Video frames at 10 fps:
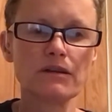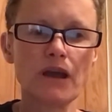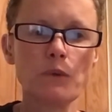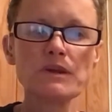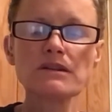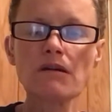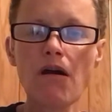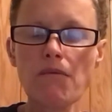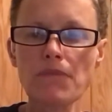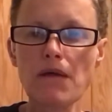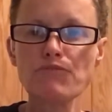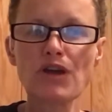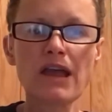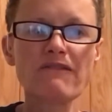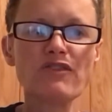and we start by
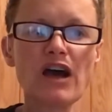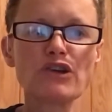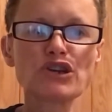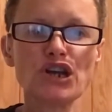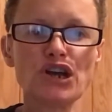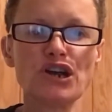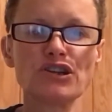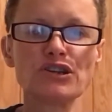praying for our church